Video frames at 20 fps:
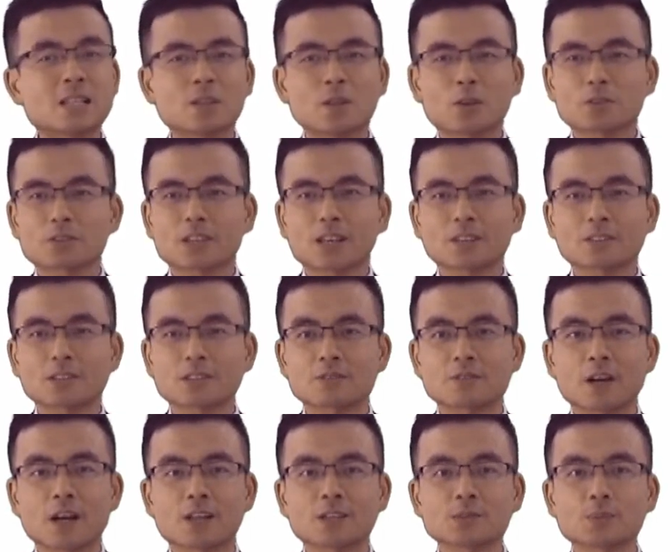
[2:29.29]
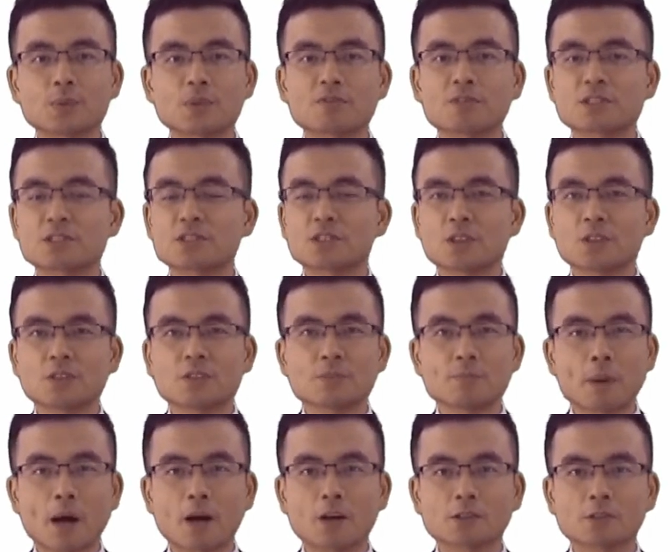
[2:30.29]
not satisfied with a
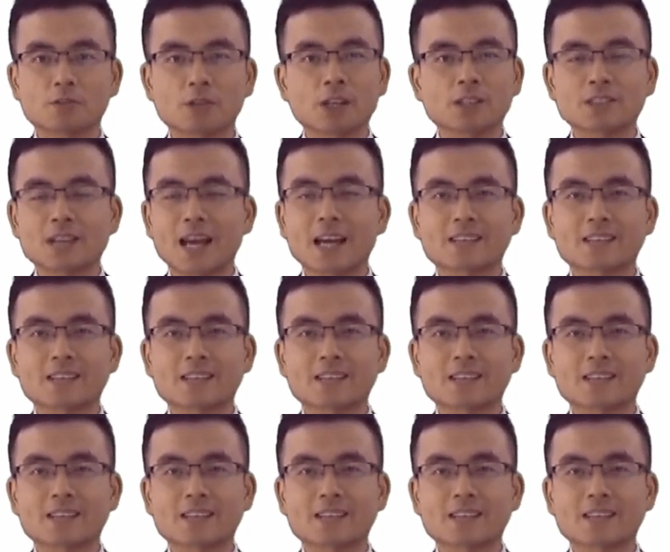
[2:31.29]
student pass rate